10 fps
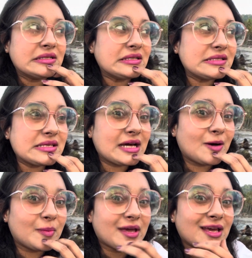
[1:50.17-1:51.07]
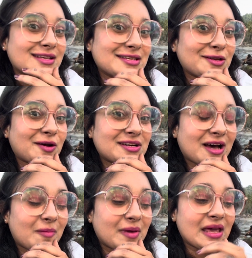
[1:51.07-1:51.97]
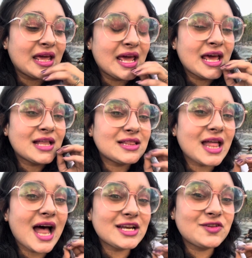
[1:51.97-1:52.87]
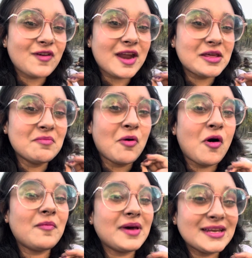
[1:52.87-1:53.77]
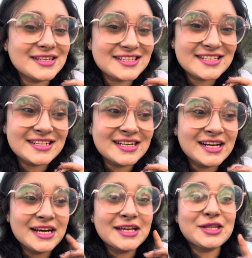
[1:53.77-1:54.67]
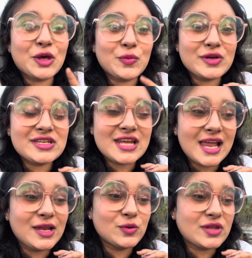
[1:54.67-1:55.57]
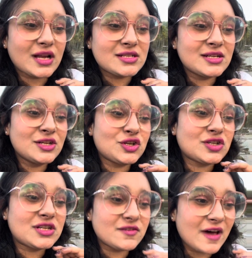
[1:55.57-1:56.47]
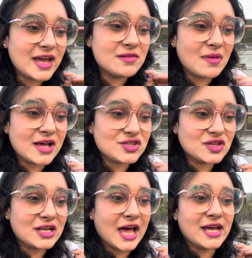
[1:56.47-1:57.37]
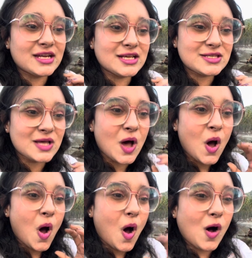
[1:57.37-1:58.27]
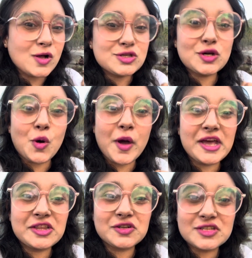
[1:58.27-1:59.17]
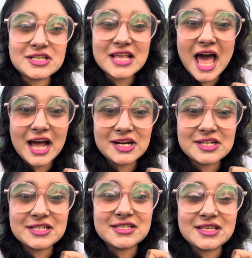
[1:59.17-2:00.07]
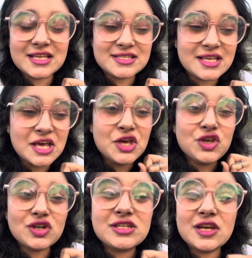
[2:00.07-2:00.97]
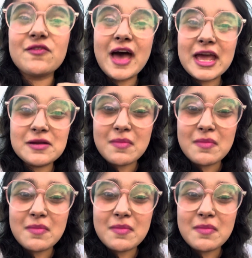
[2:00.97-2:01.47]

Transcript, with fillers: is he coming is he not coming that very moment they would tell you that your divine masculine is also going through this anxiousness. Your divine